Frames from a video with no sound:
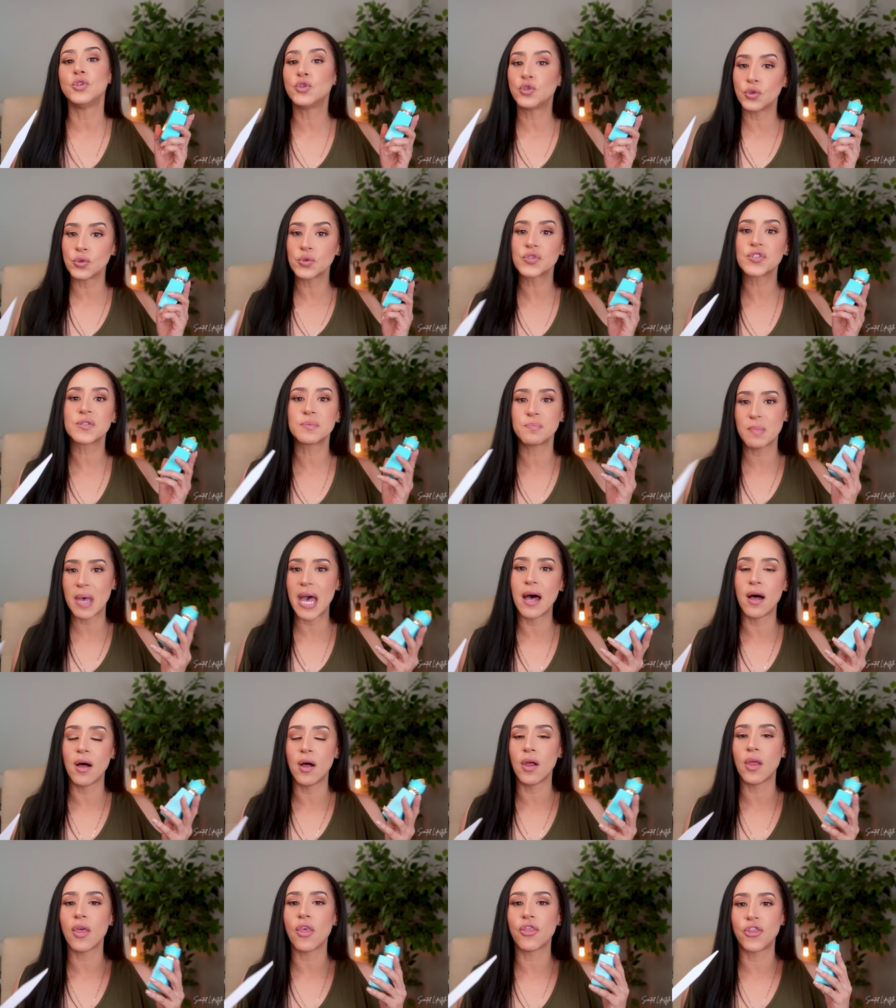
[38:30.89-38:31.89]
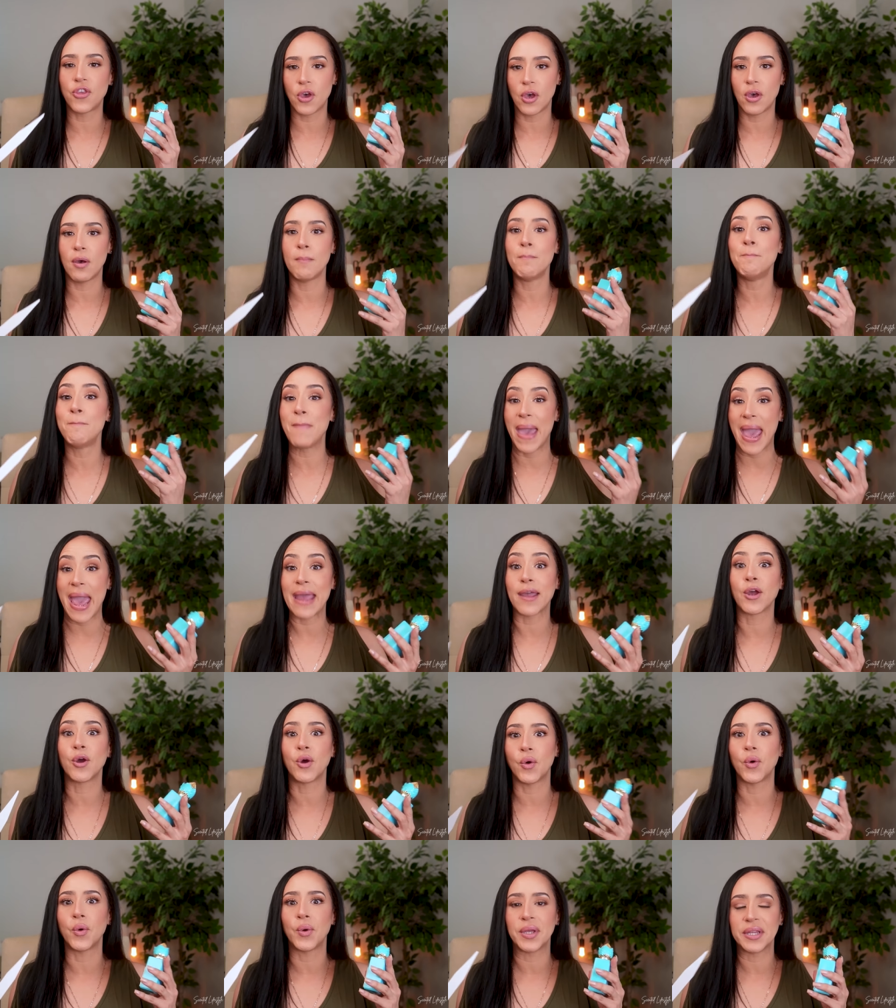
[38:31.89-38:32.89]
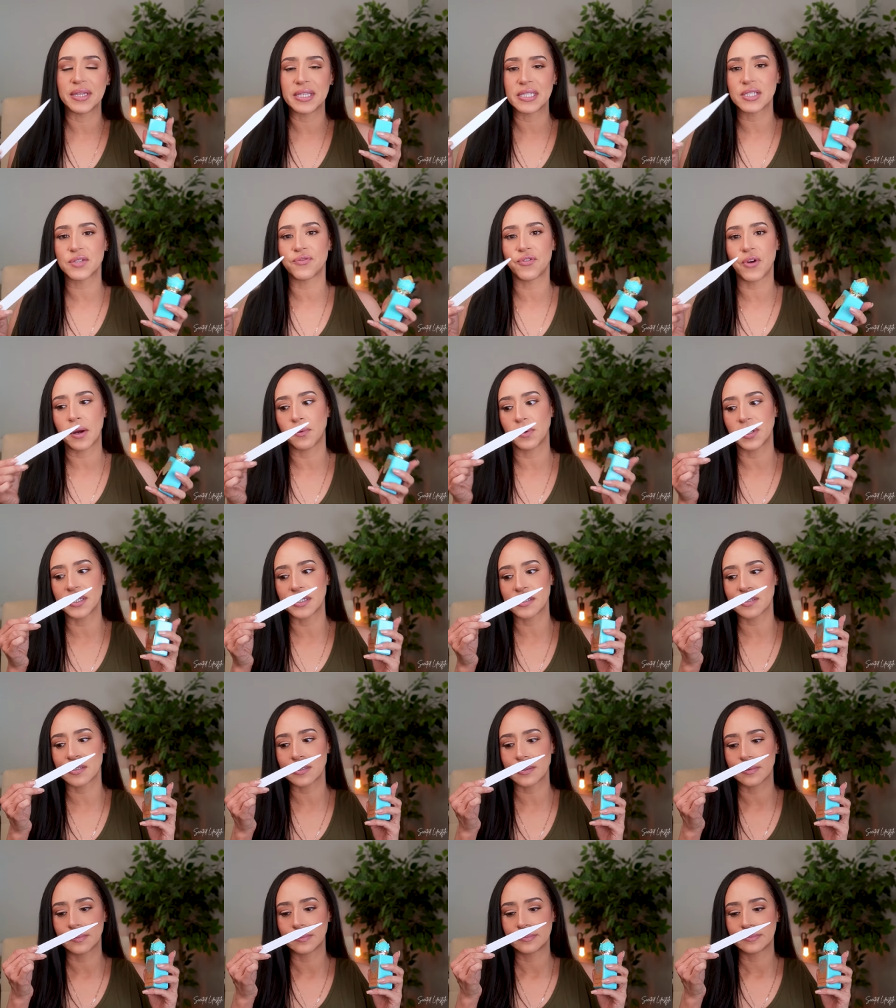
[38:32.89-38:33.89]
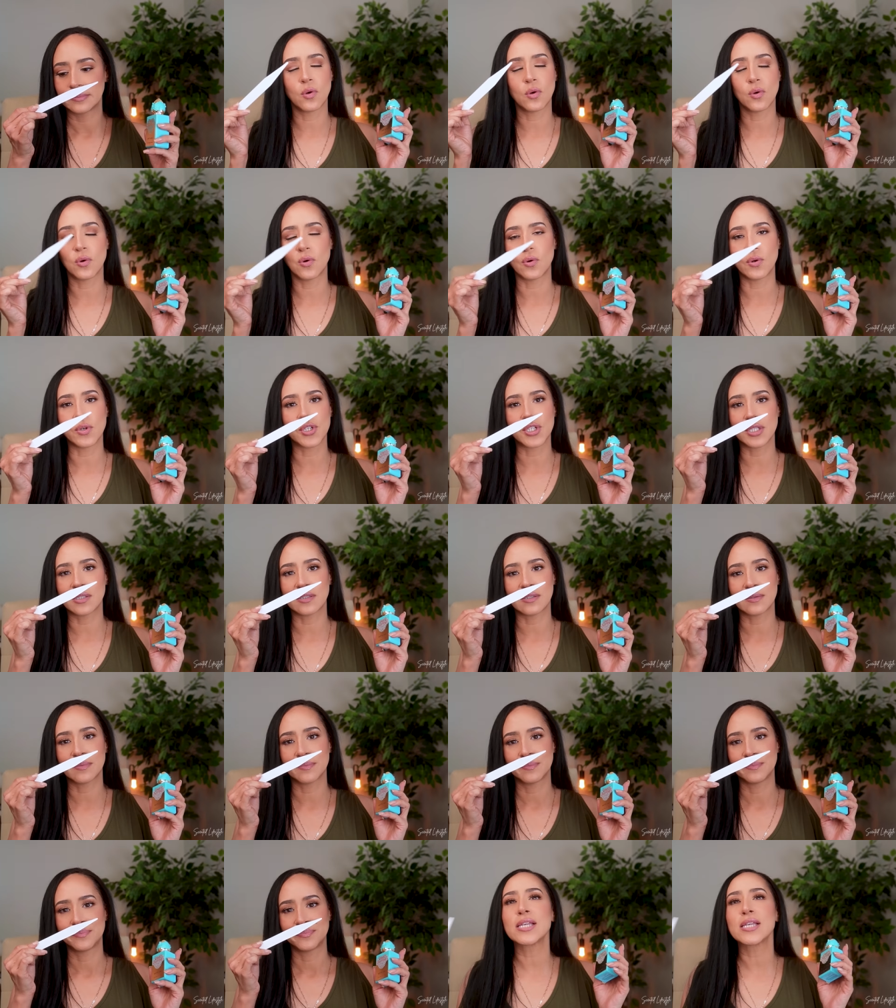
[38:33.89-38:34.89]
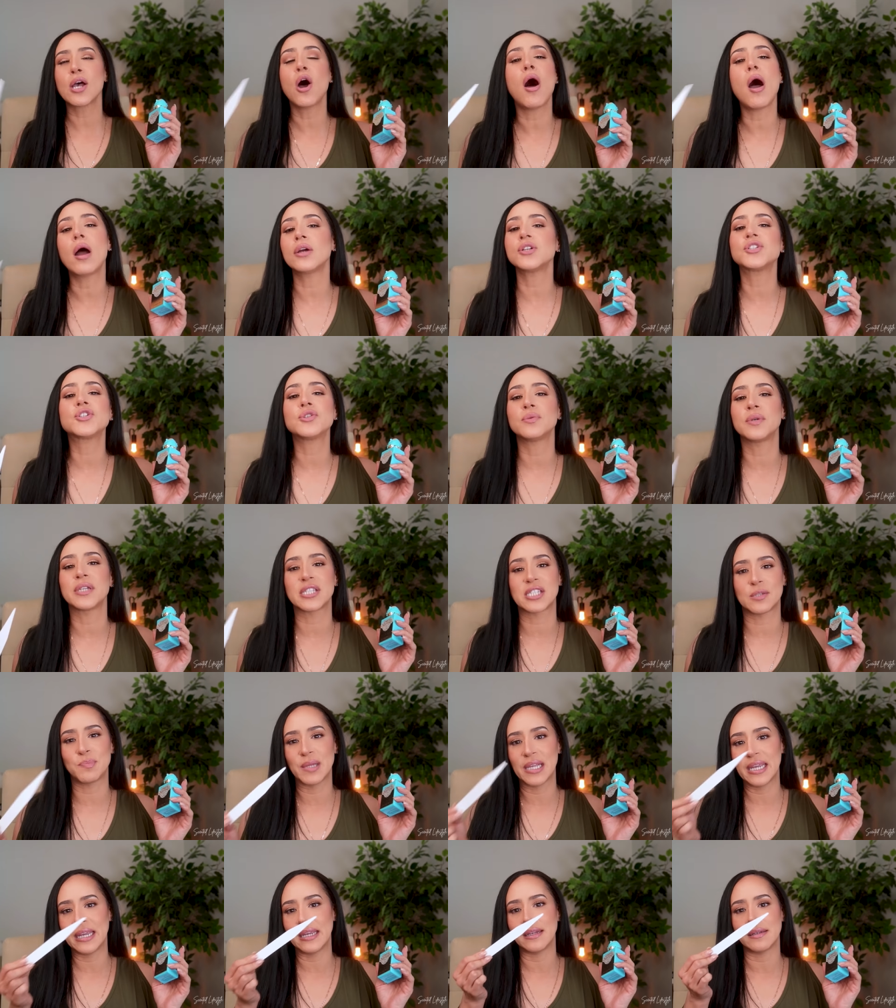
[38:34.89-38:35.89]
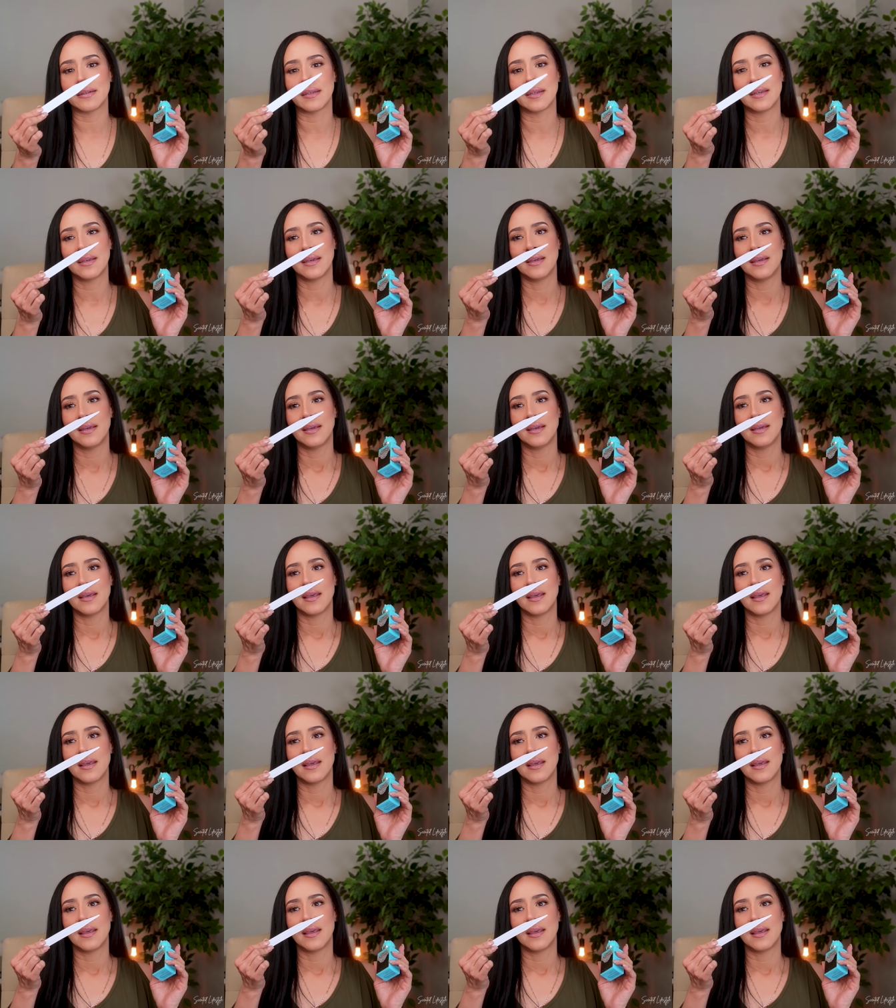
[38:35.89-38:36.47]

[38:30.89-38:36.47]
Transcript: You do smell the mango in this fragrance. So gorgeous. It's hard to explain.